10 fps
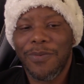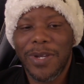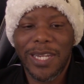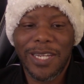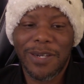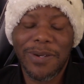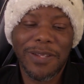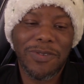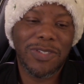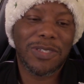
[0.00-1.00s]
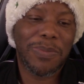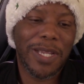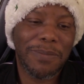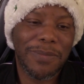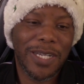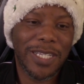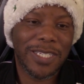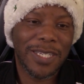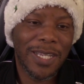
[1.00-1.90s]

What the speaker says: Really, don't even expect much